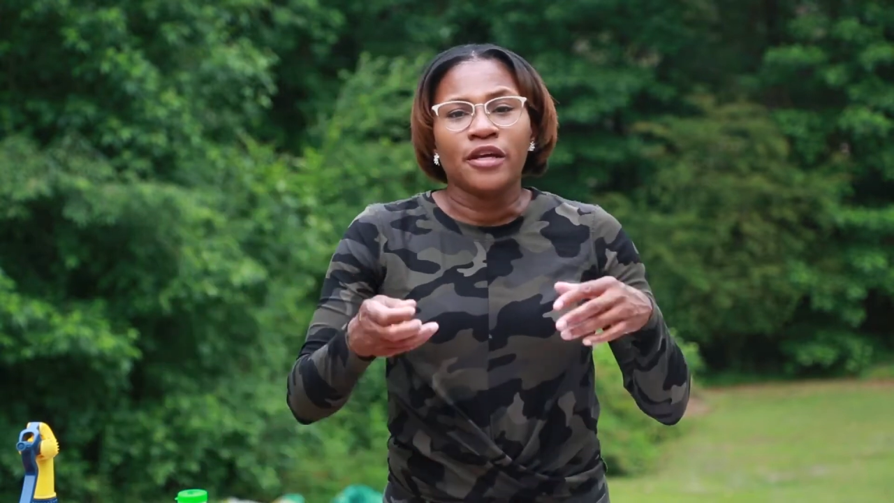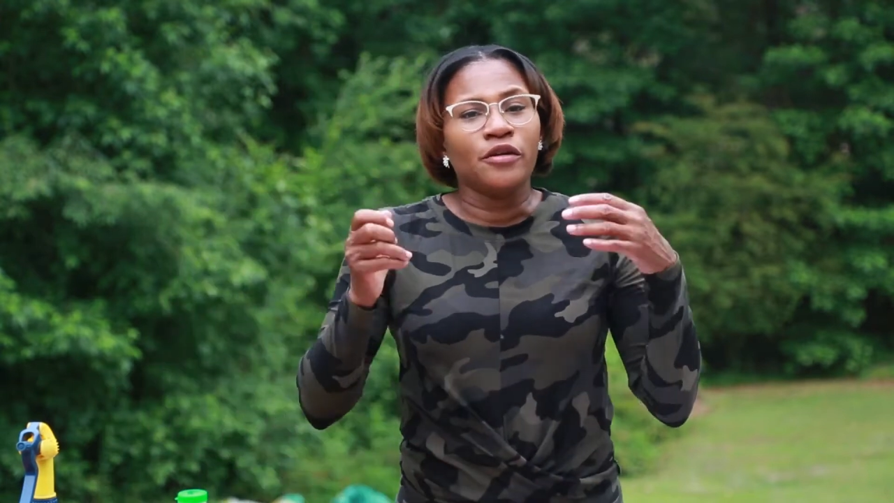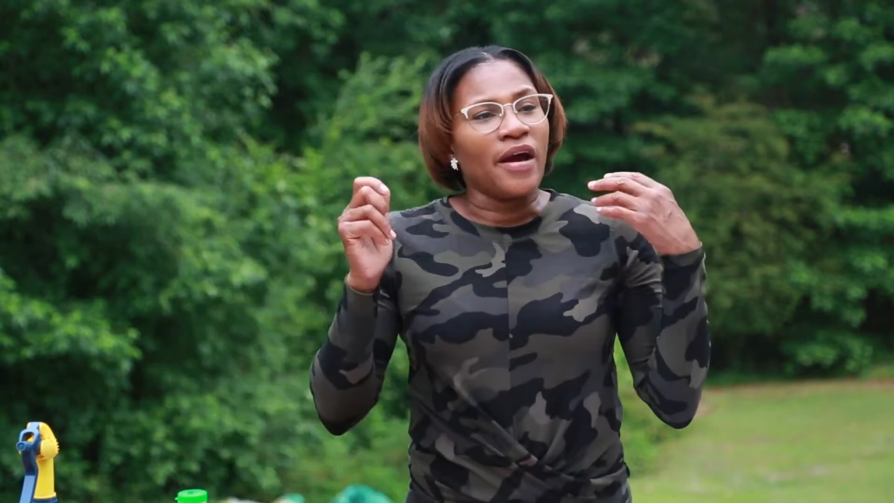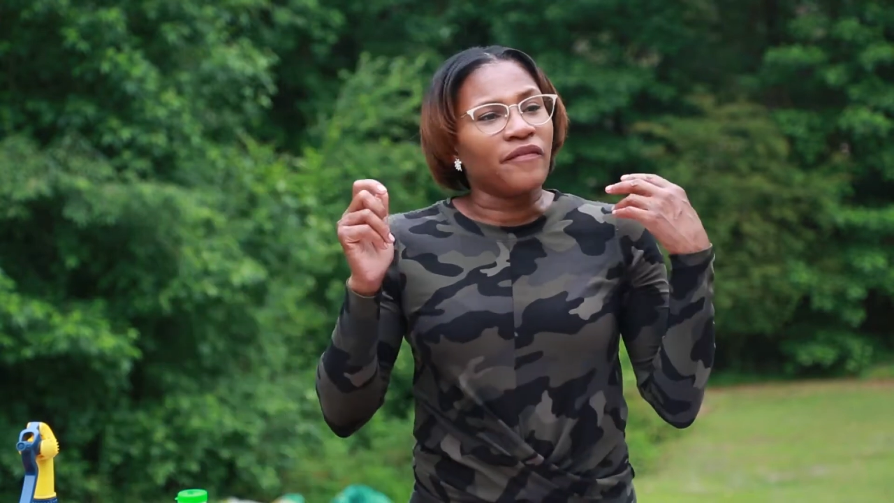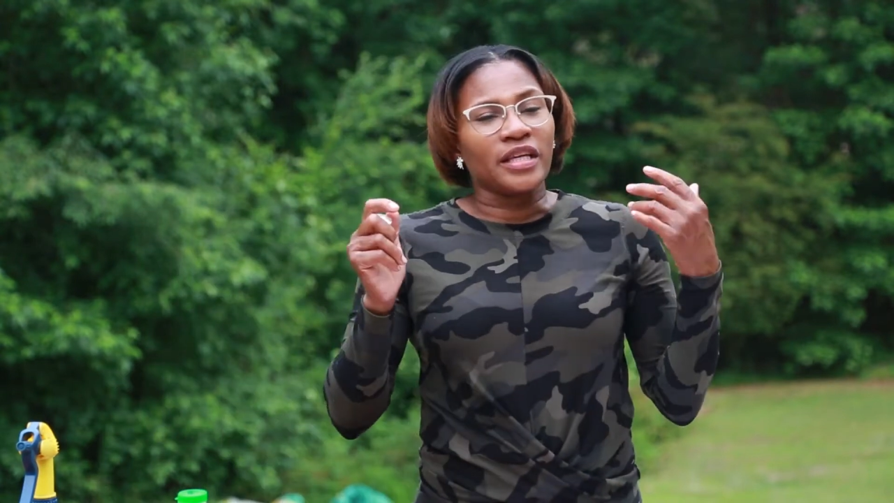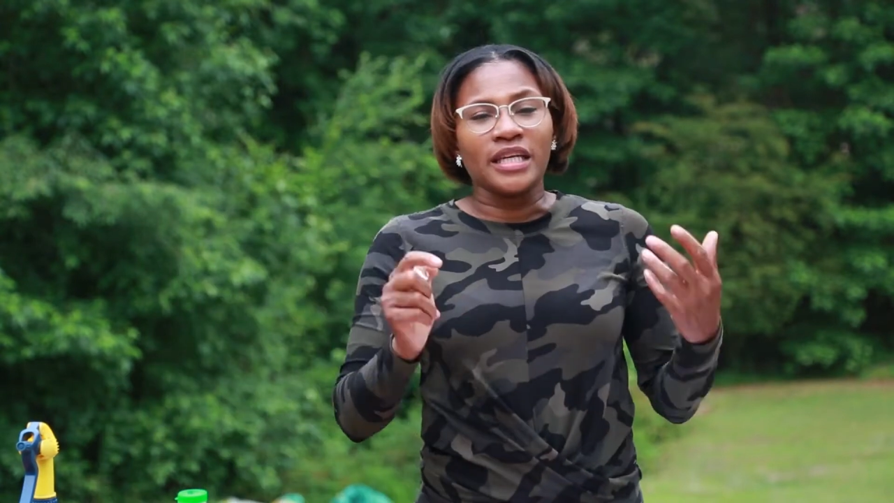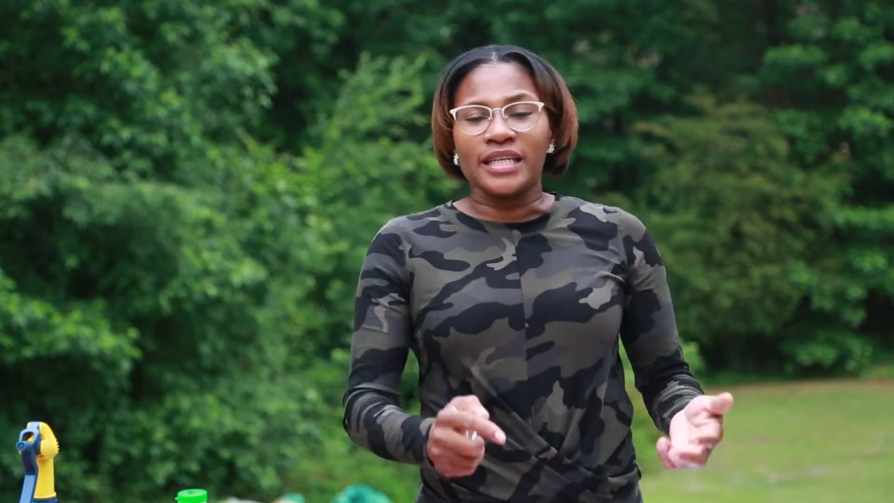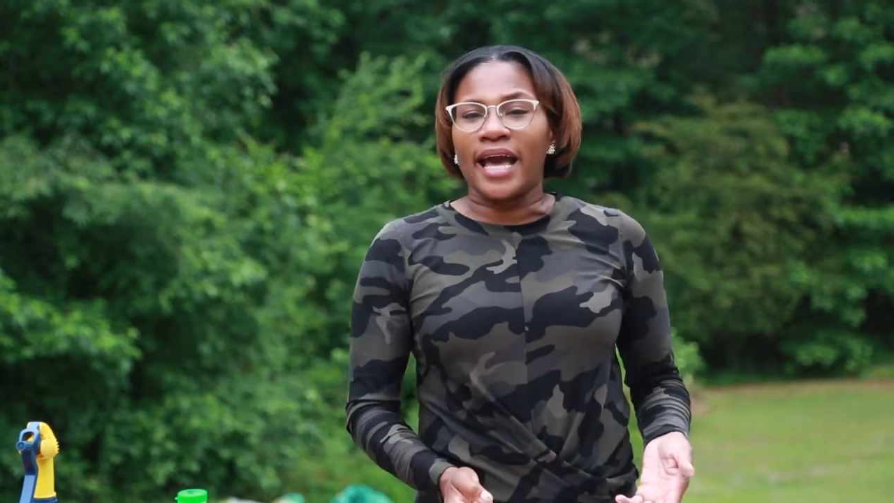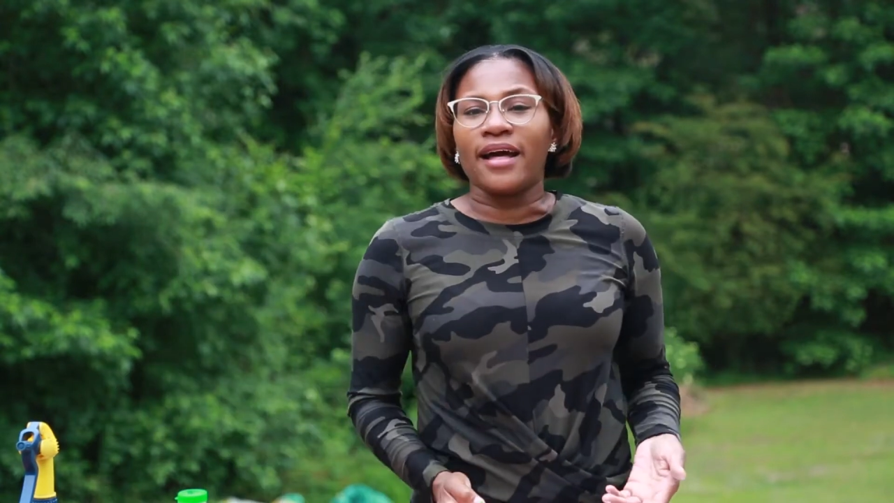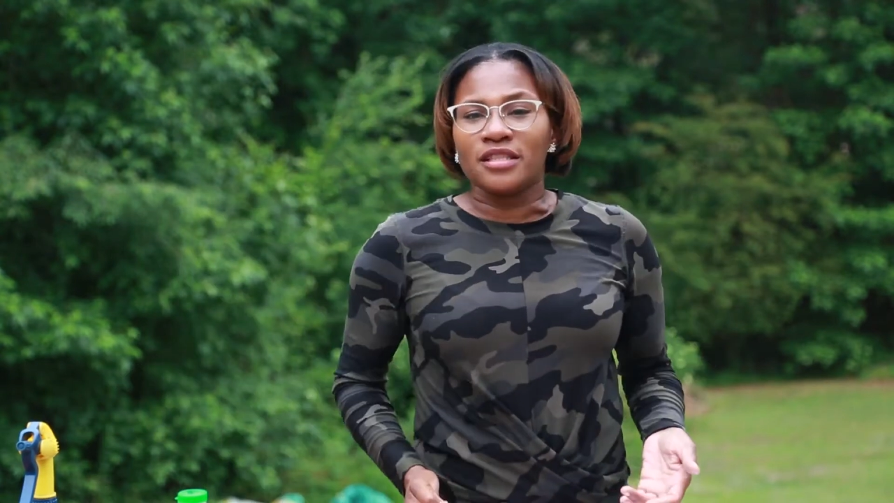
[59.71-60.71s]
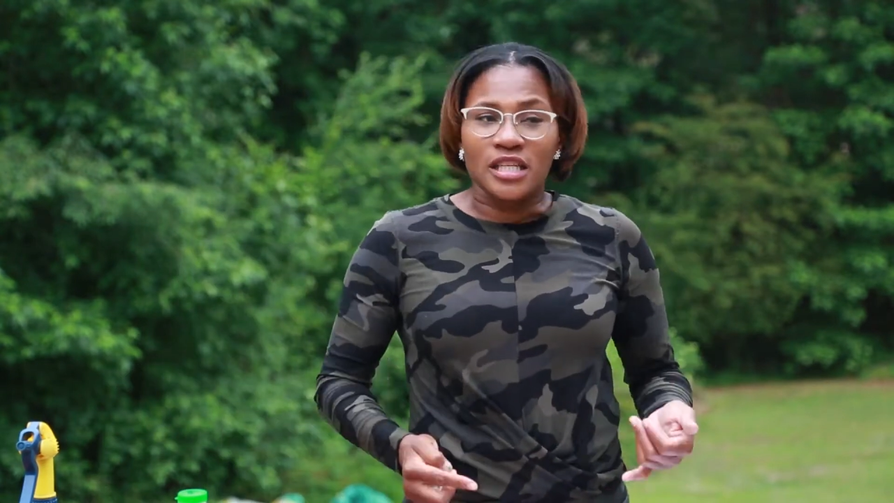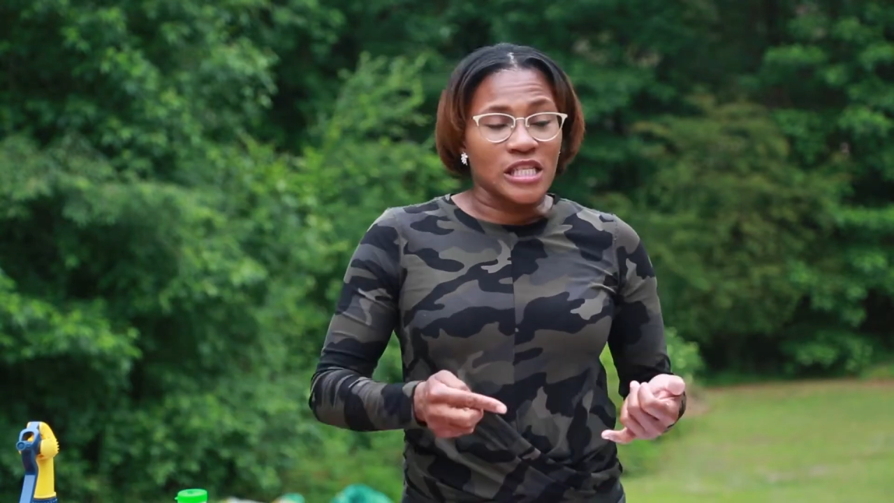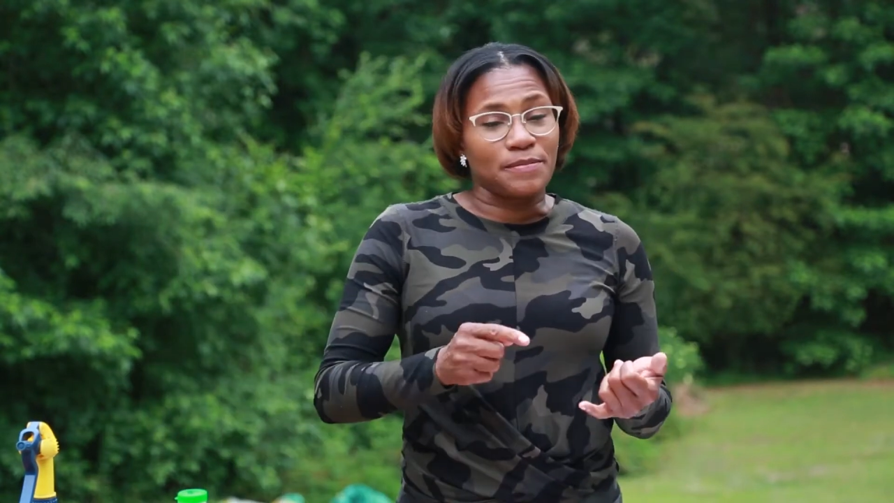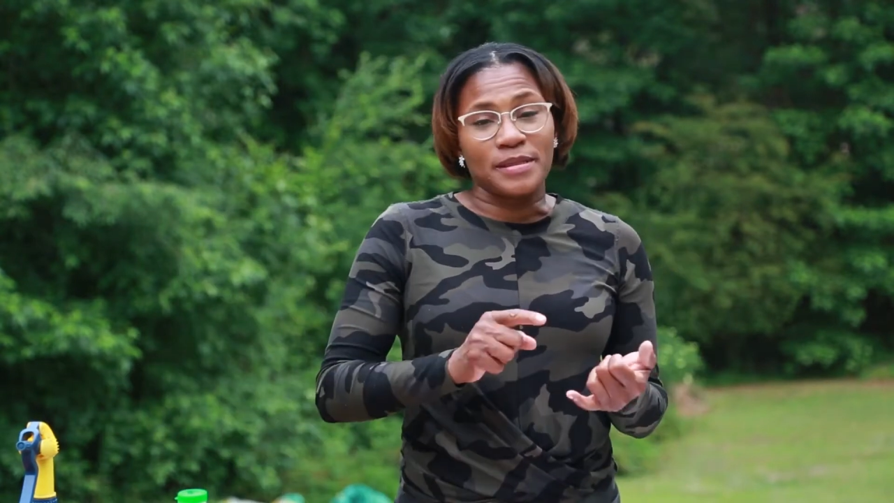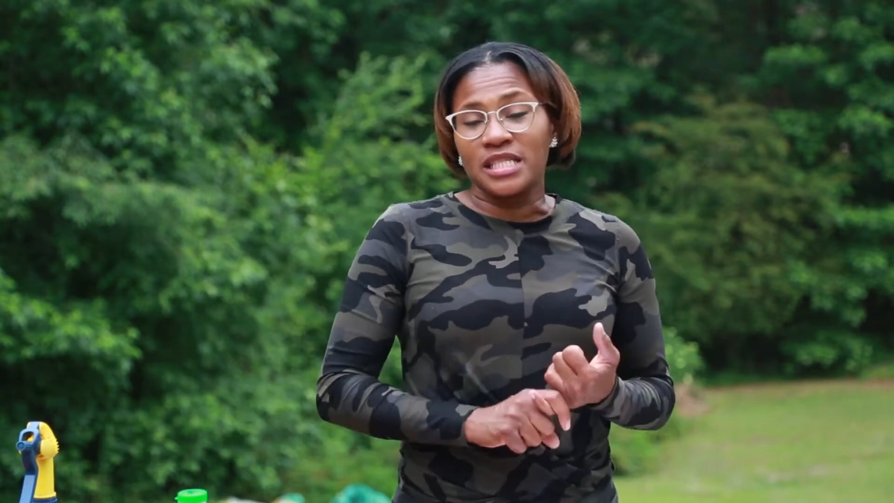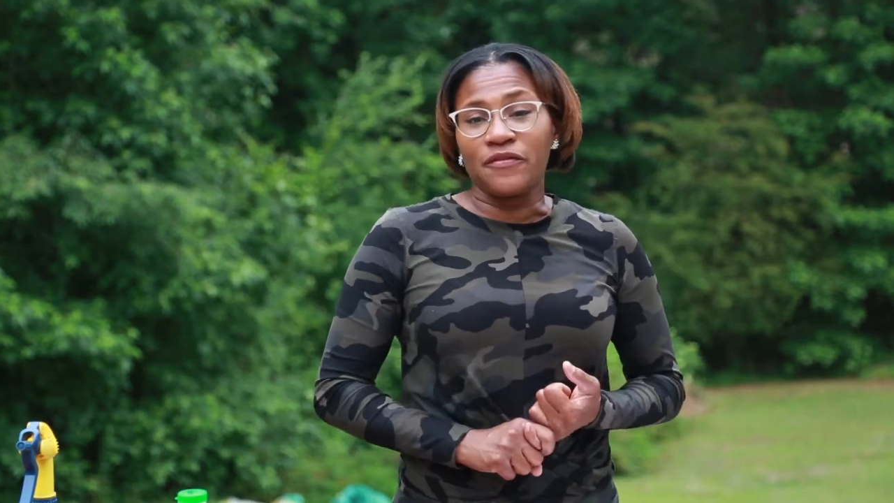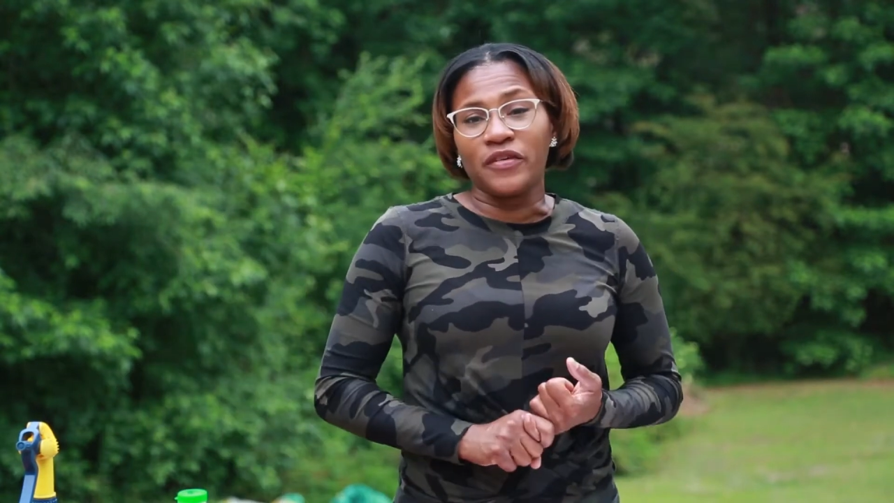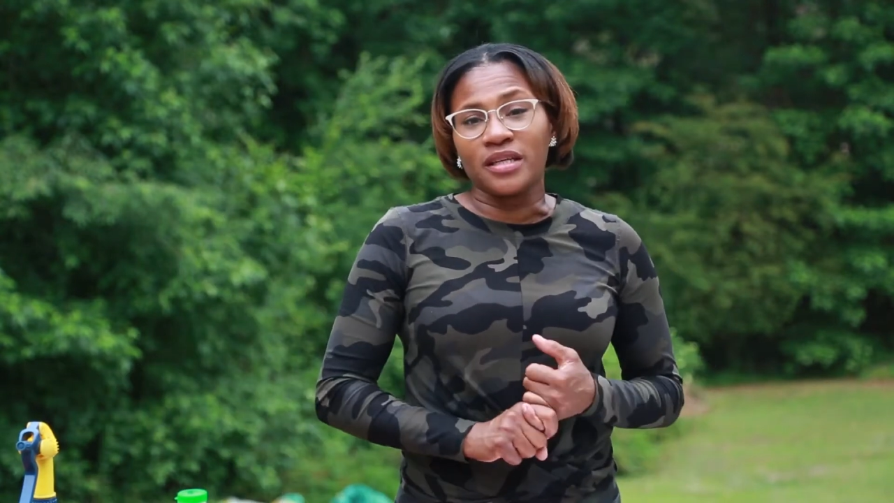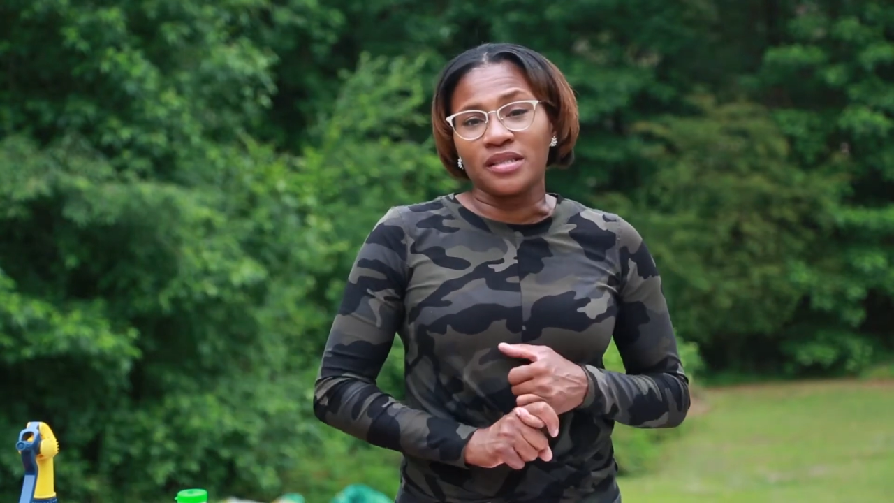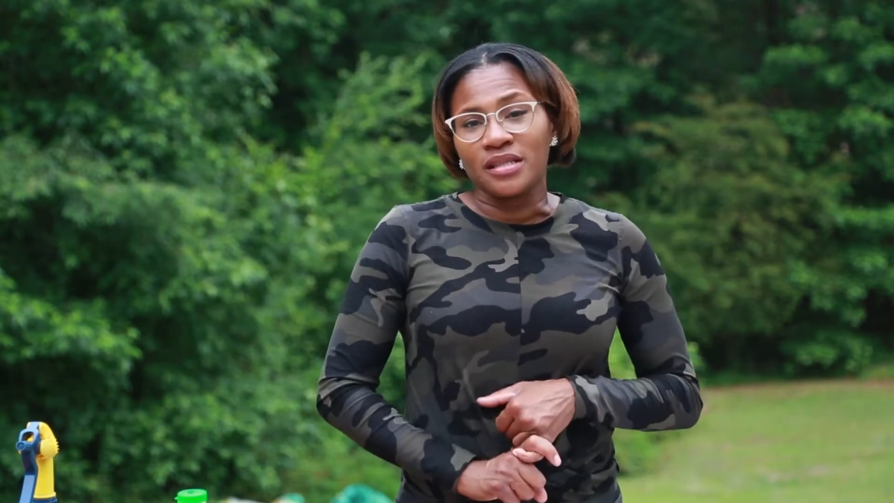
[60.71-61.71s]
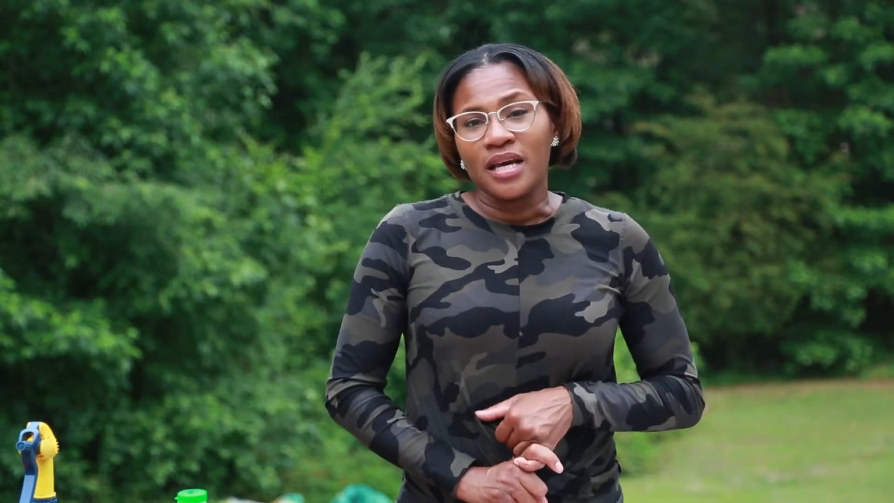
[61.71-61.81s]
You have to get down to the specifics,